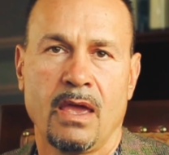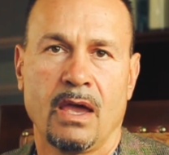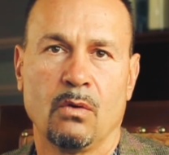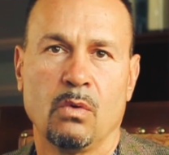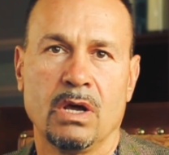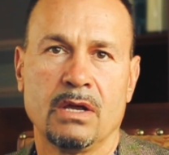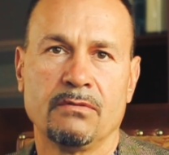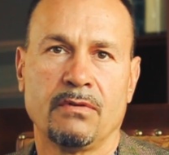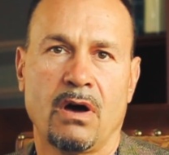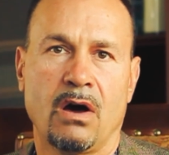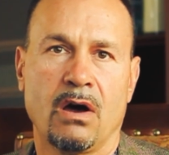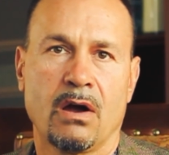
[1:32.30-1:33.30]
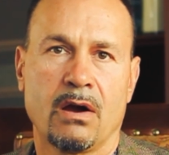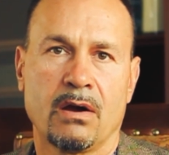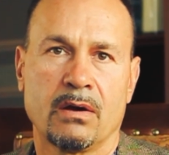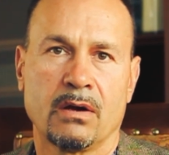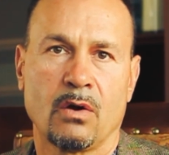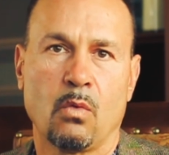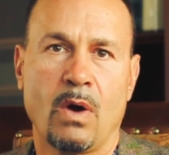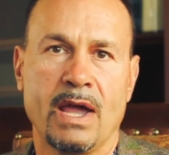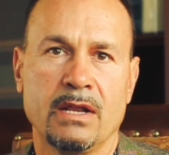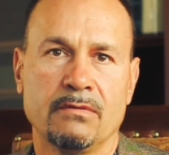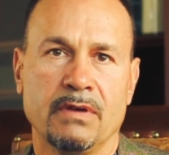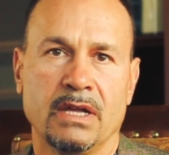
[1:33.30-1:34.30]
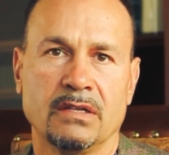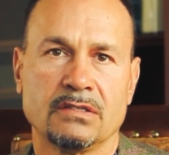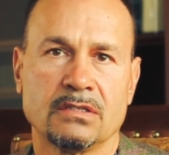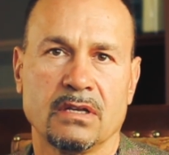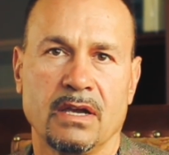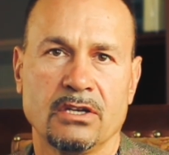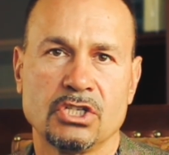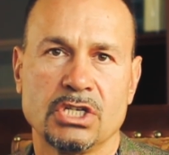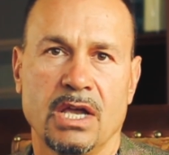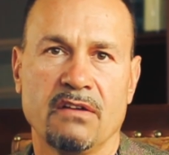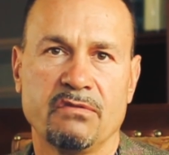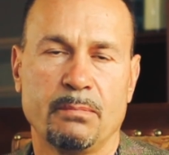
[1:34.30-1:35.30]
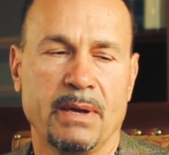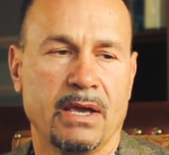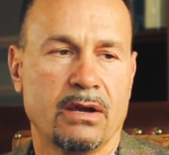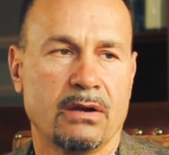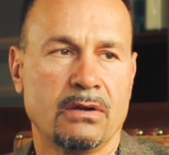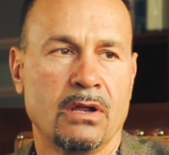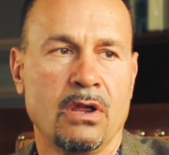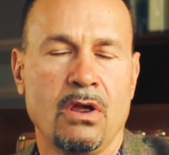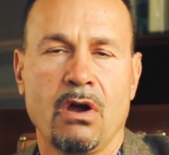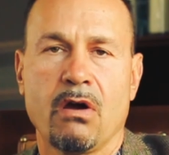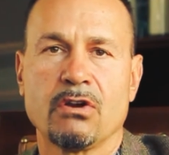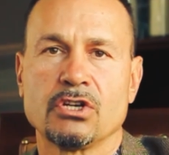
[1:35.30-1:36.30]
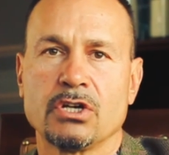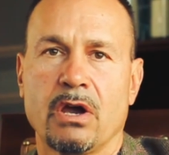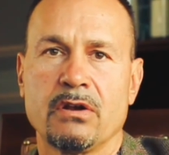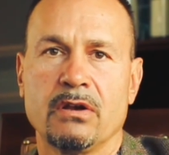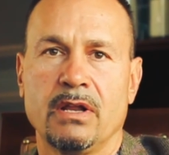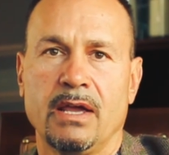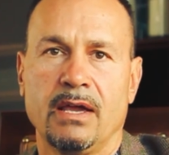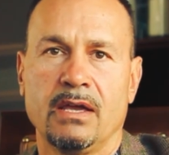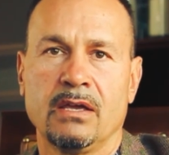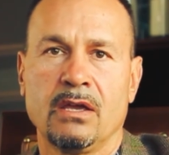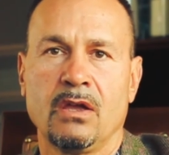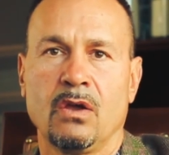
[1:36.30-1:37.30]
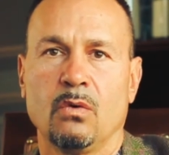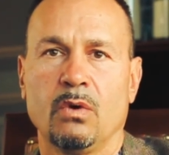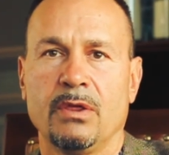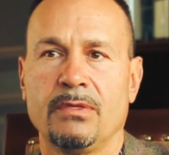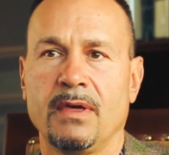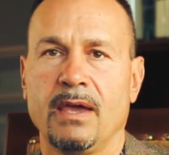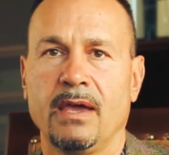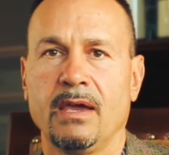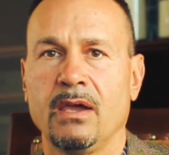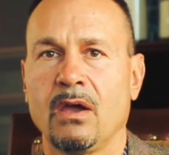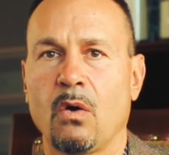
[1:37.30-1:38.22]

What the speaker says: At one of our wine events, a chef paired our Chardonnay with a